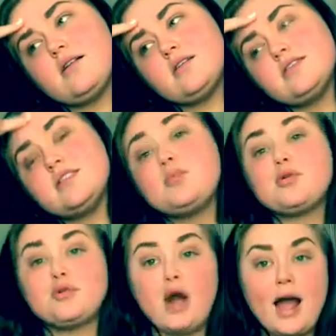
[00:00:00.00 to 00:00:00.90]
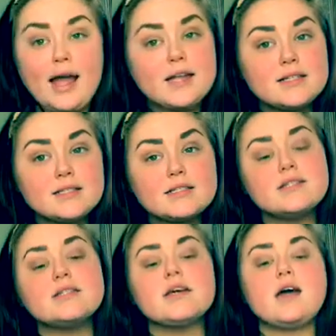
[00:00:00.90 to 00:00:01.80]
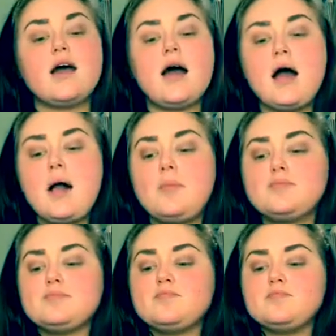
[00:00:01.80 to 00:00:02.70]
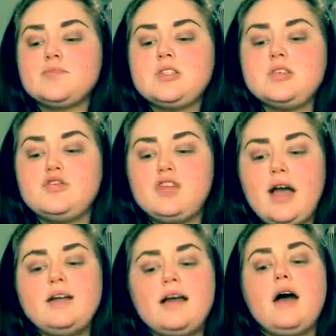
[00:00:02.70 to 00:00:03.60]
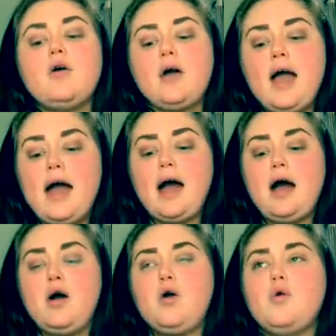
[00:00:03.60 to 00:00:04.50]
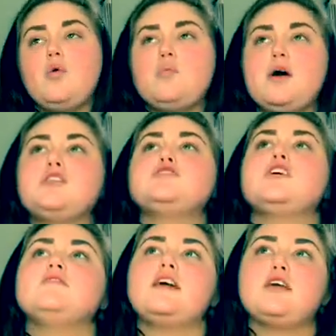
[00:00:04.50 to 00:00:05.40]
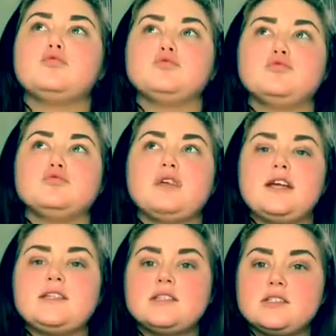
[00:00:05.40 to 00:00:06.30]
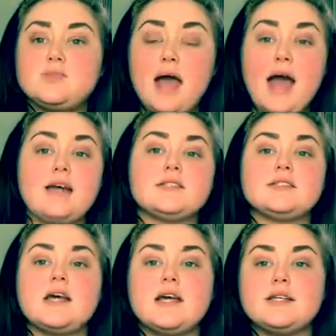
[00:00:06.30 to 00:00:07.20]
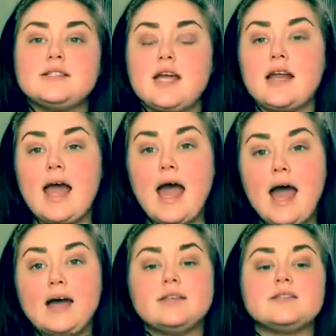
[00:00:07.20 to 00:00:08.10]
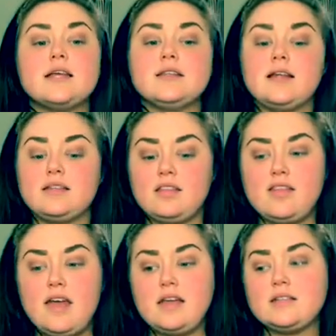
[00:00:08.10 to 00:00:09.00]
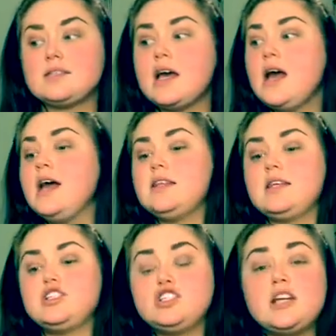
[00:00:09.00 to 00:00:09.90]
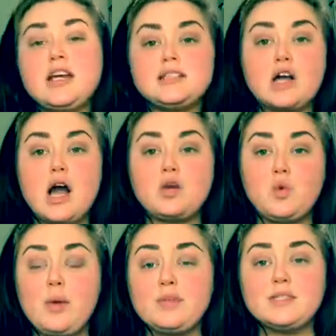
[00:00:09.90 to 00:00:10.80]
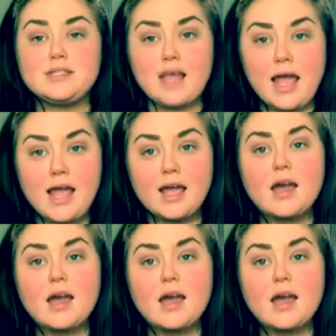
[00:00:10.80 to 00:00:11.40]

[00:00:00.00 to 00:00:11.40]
surprised to find out how much of a racist past TANA has, and like the things that she has gotten away with saying.